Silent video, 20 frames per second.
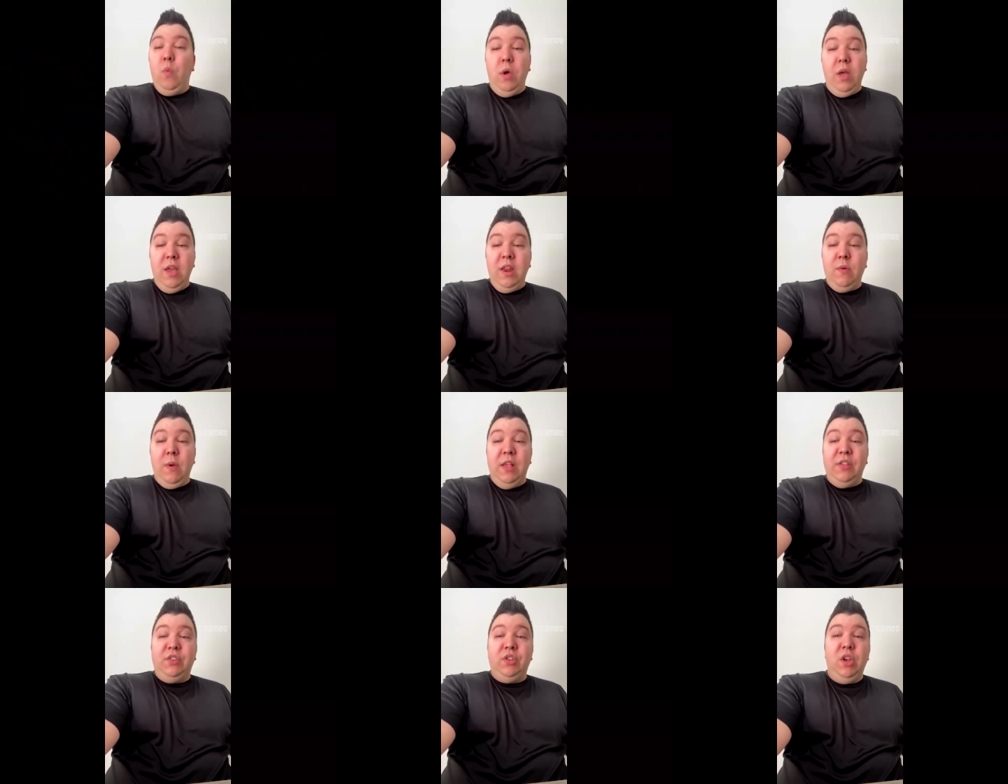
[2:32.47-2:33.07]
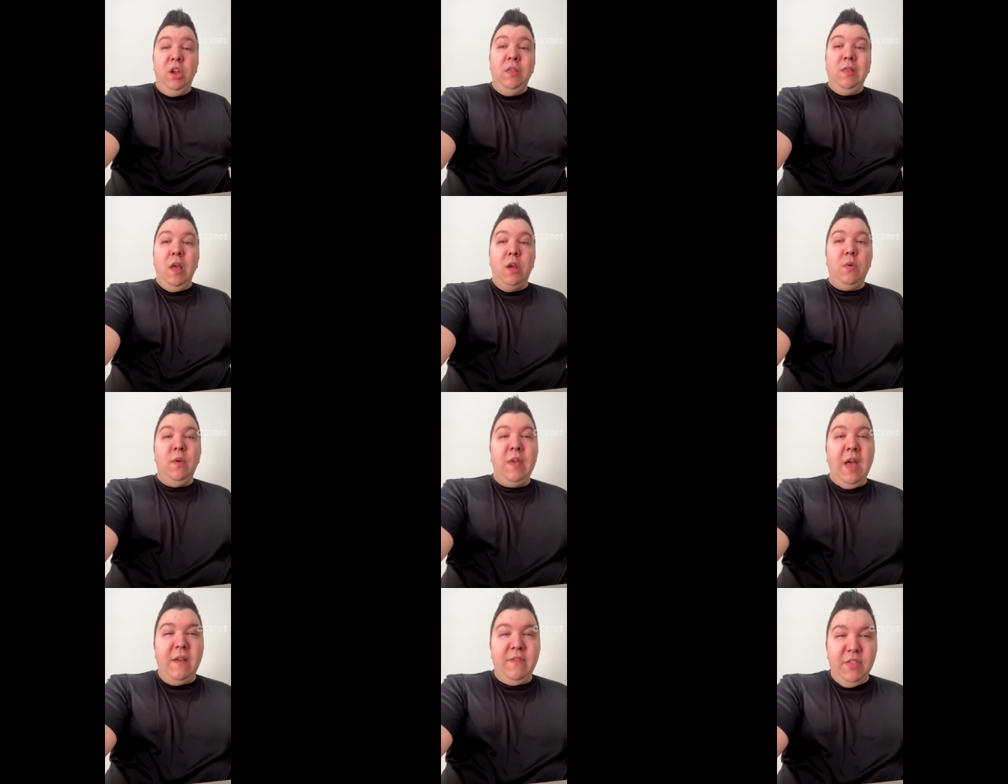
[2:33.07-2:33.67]
well, anyways, good luck
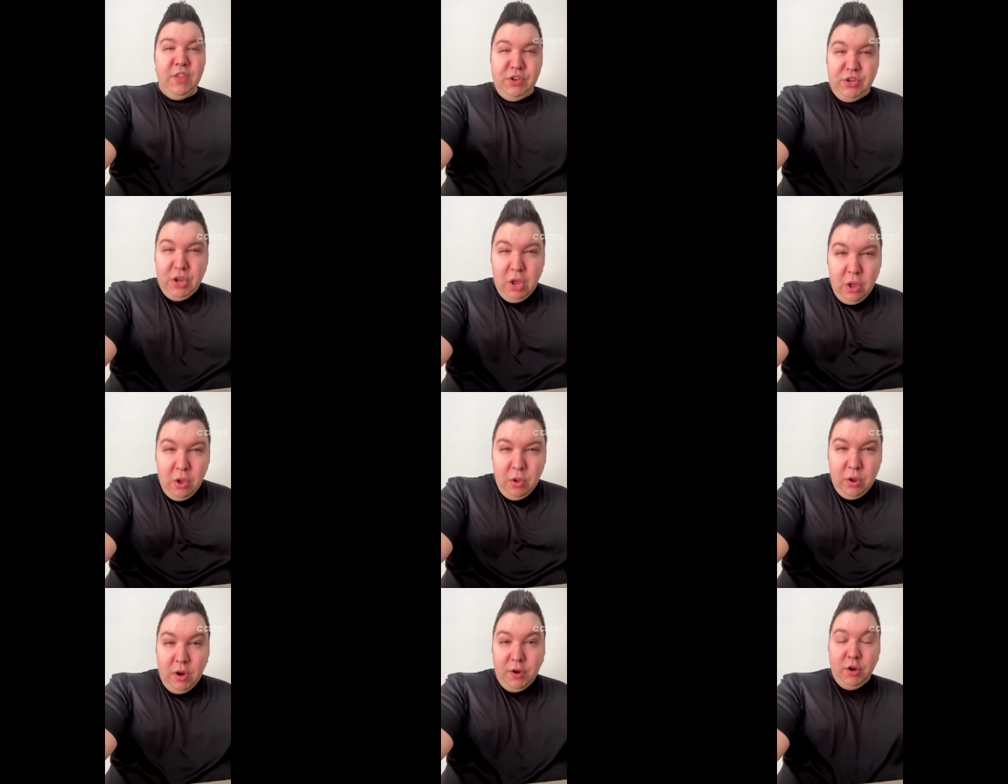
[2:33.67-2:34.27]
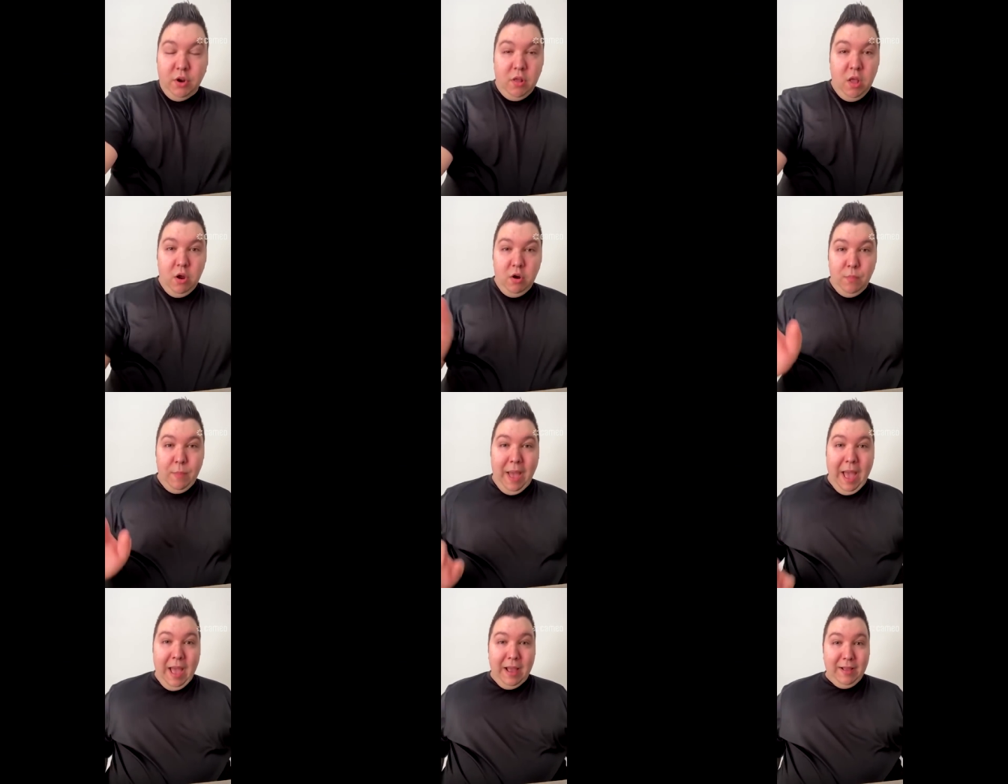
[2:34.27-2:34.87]
with having the toad on your lower
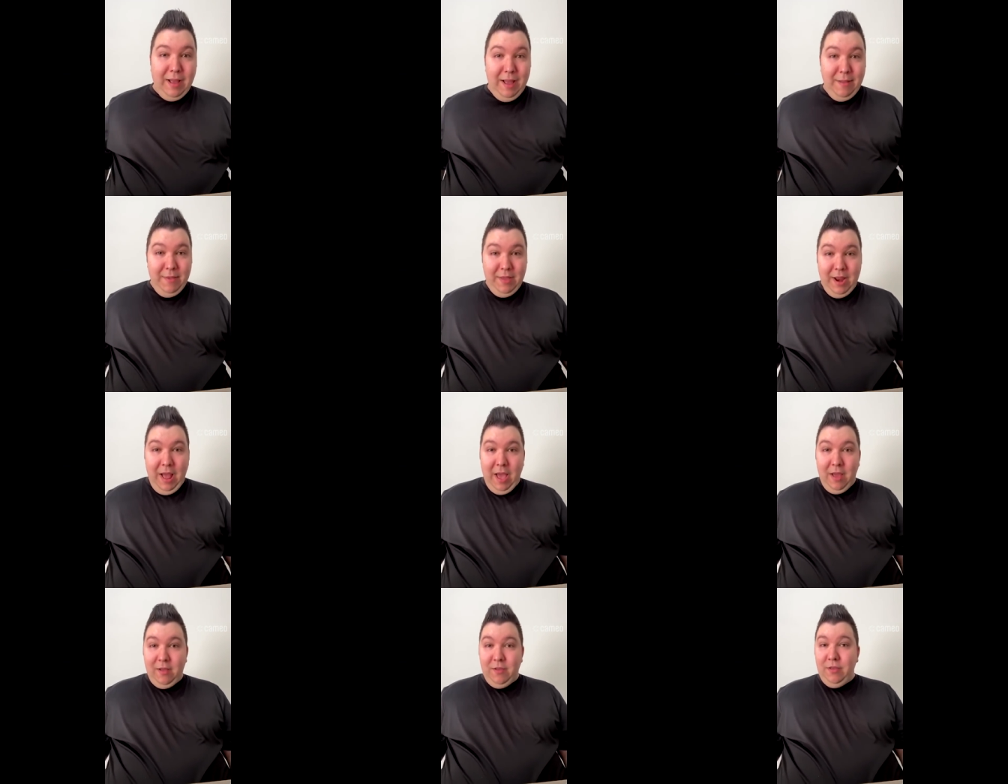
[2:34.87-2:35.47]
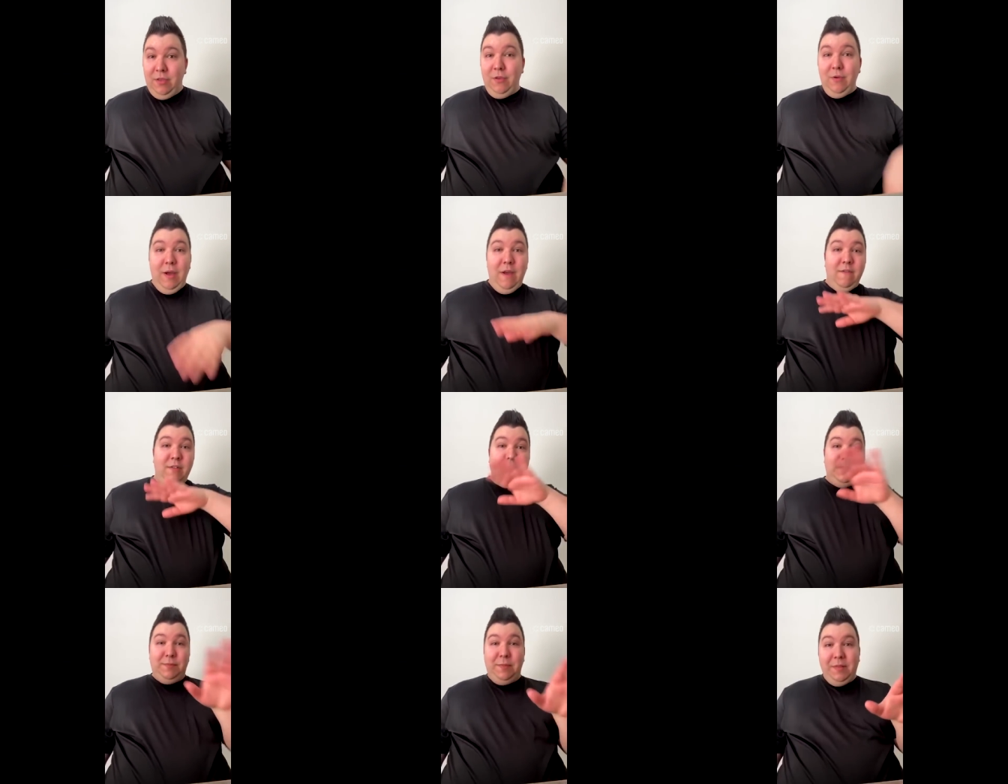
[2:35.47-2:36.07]
back. I mean,
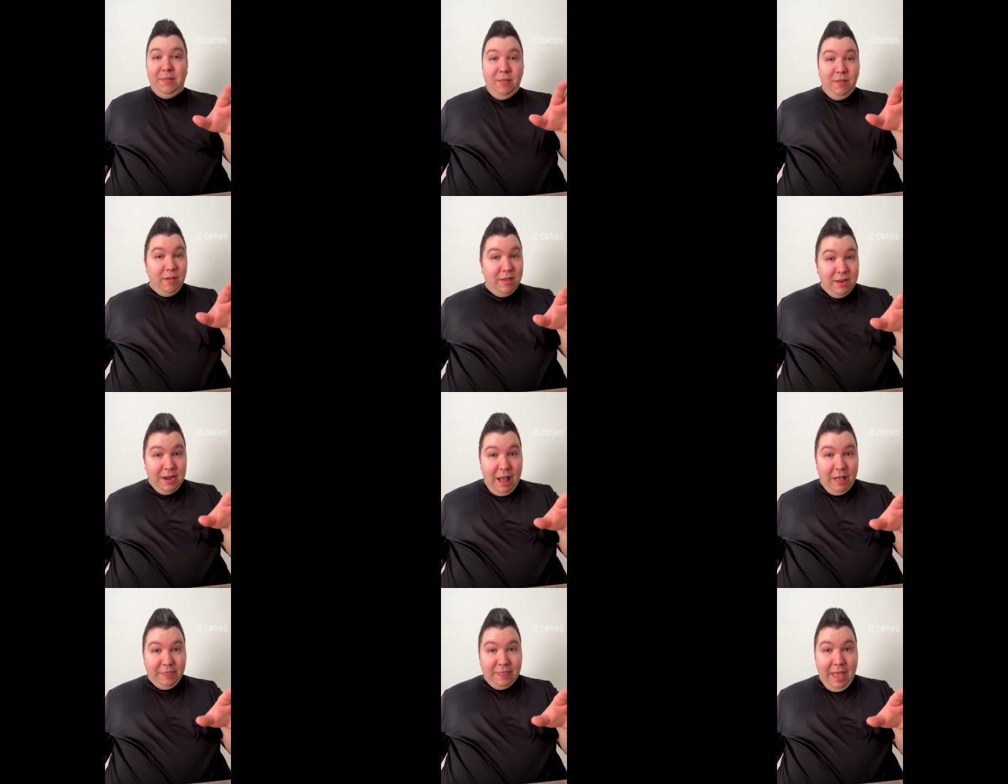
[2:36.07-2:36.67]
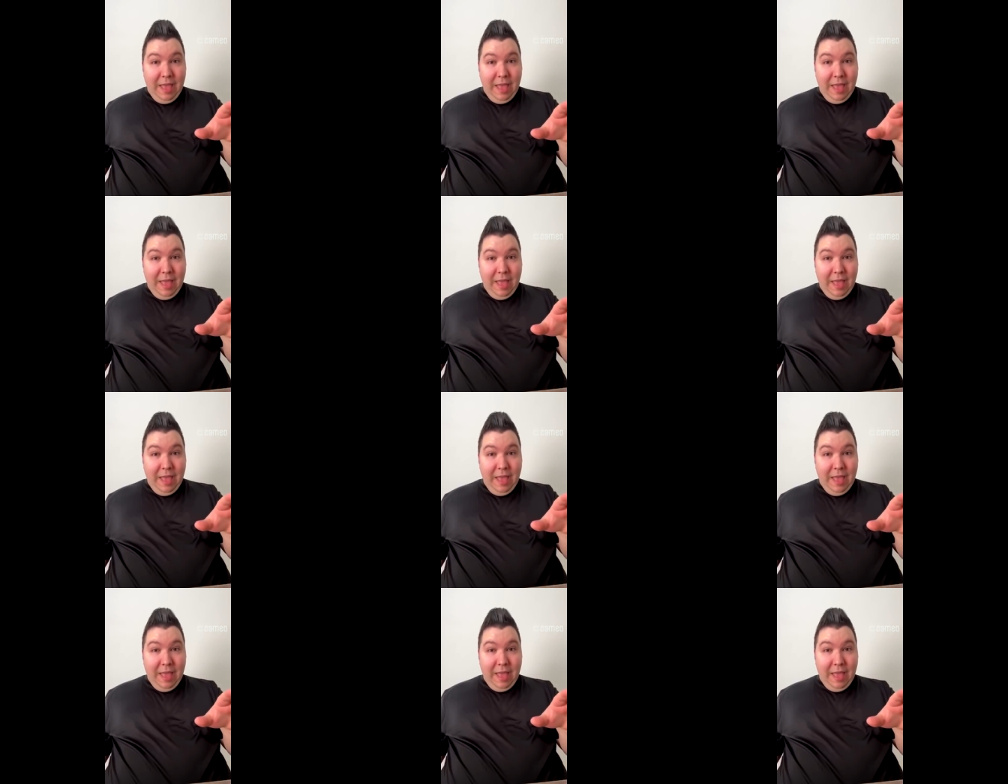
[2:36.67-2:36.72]
whoever's been looking at